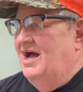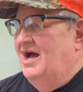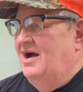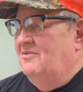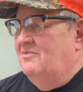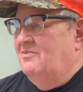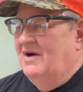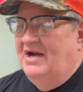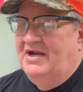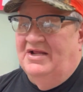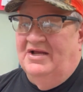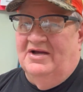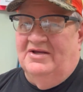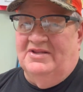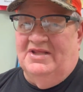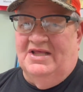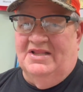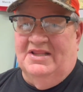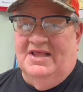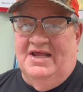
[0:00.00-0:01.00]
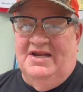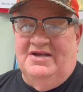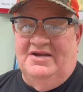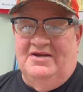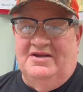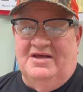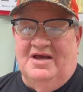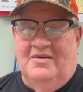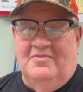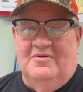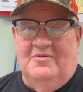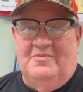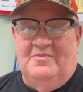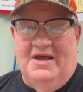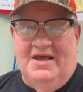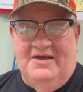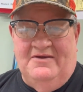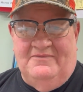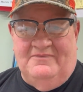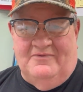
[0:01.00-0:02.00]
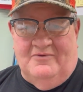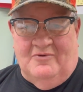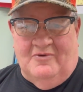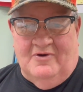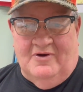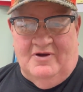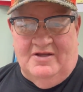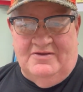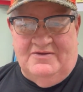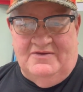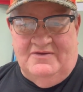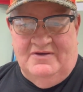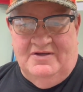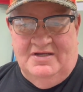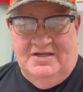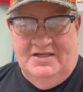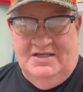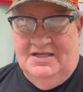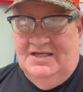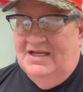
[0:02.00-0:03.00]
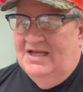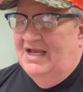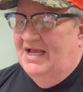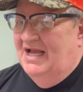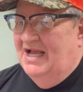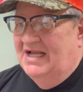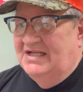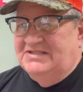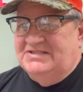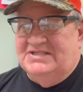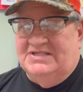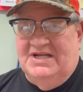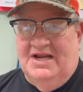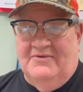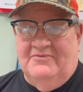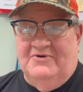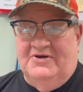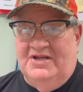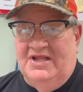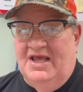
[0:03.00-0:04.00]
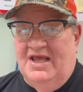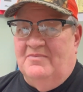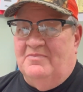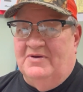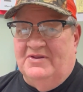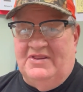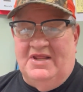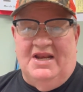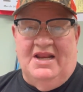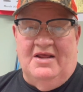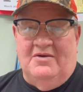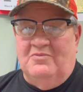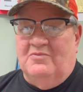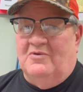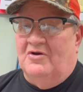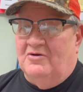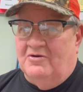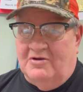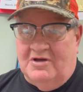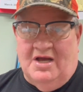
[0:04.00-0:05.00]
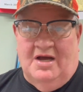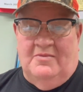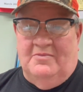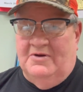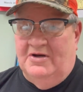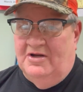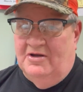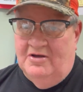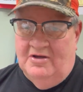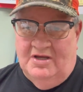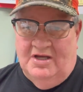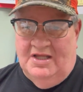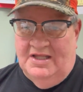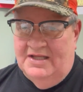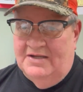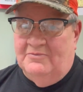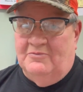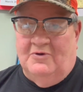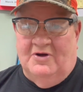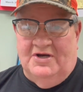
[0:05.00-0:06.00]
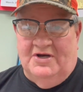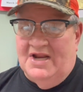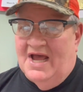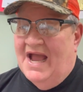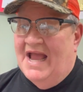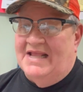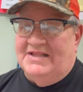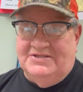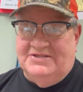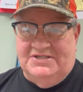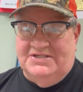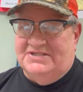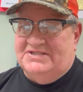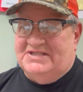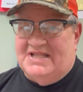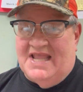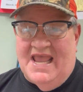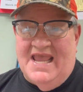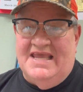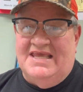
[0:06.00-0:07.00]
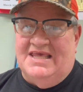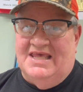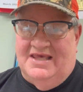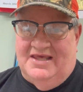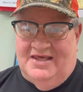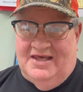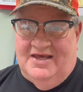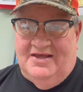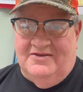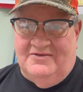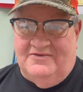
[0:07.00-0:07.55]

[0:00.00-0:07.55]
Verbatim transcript: waiting on that lady to come and pay for it. And she never did, but they didn't want her coming in one night and just taking it.